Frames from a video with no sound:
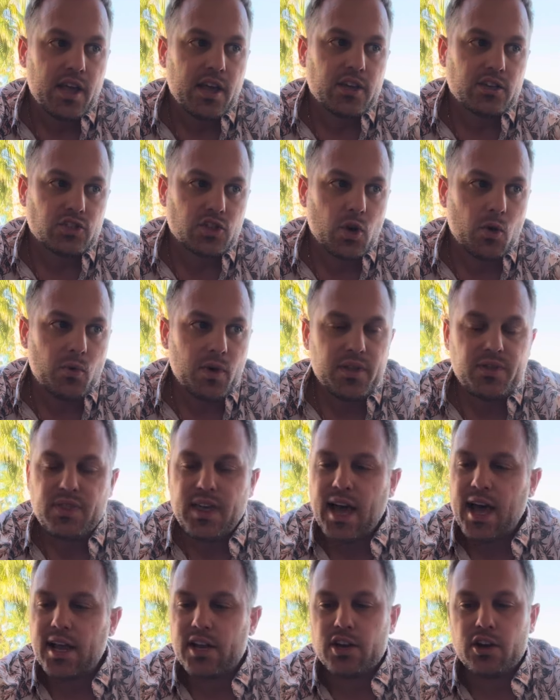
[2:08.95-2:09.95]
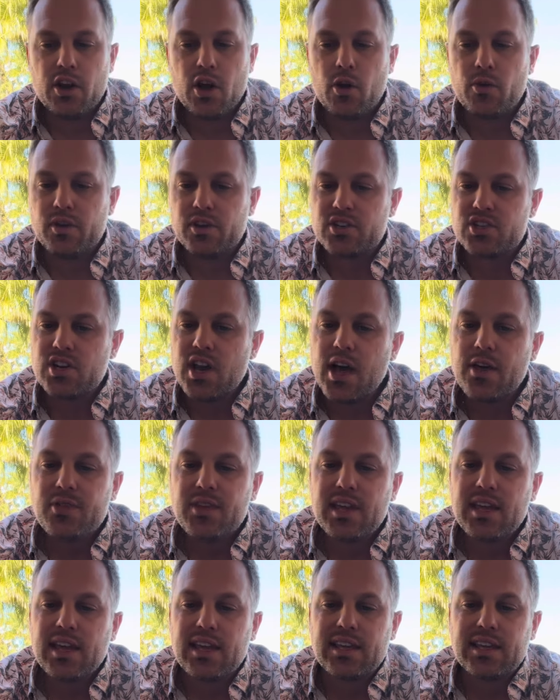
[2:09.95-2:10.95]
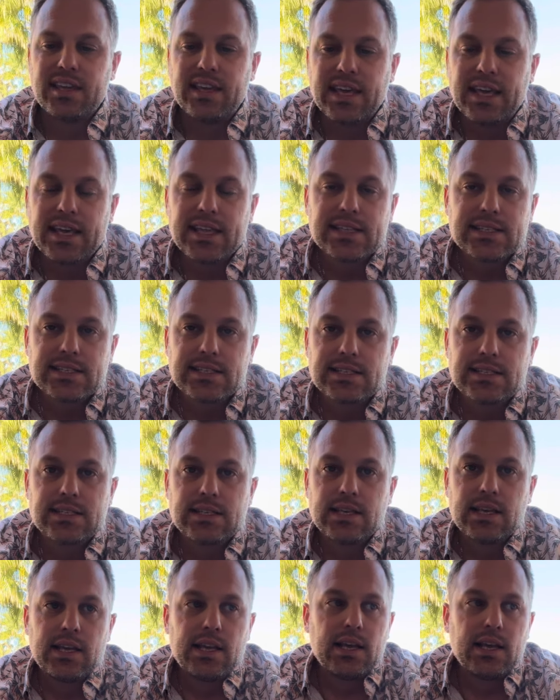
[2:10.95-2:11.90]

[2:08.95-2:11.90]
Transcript: So with that, you know, there's nothing against